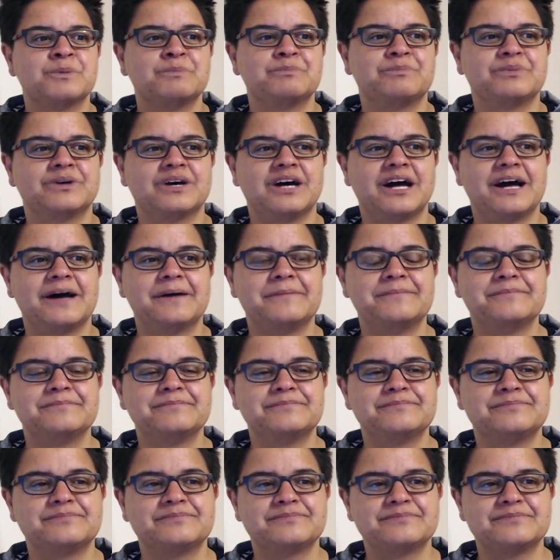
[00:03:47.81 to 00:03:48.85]
But
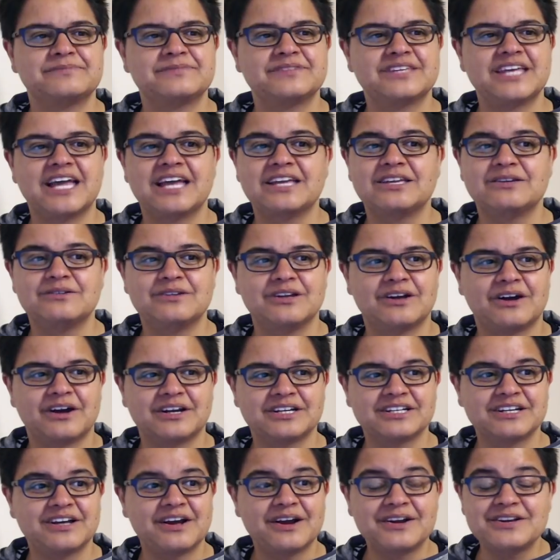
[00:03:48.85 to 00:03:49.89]
yeah, you know, I
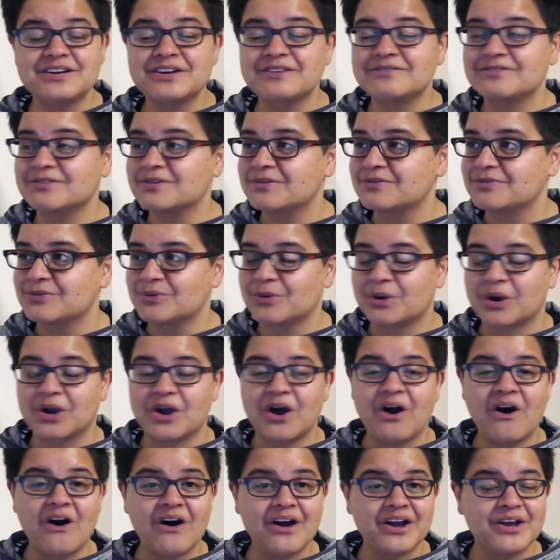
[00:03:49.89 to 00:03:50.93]
don't even know if you're a
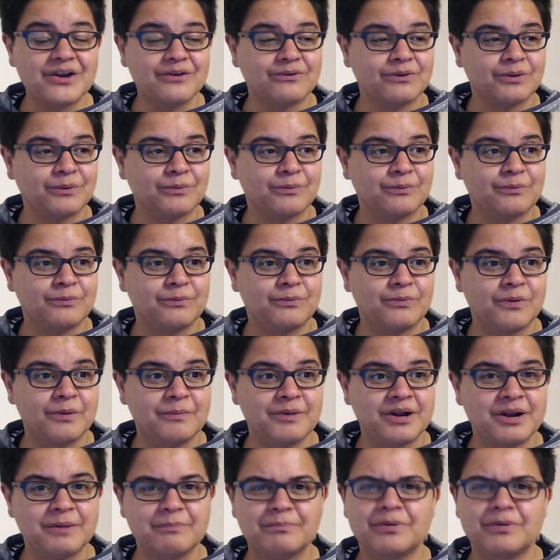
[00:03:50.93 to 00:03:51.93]
guy or a woman.